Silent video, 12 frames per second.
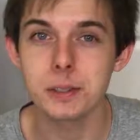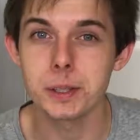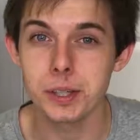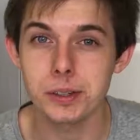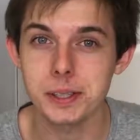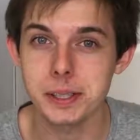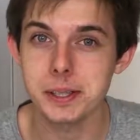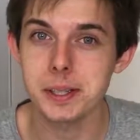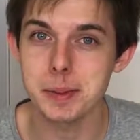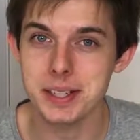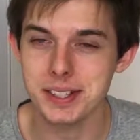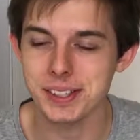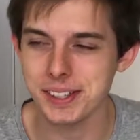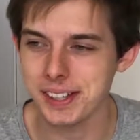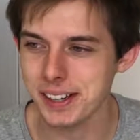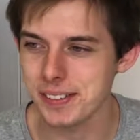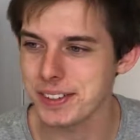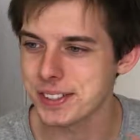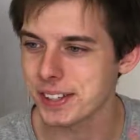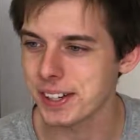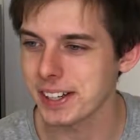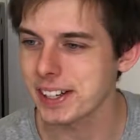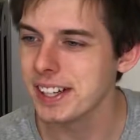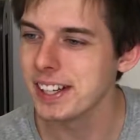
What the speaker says: Literally the best holiday ever, sorry.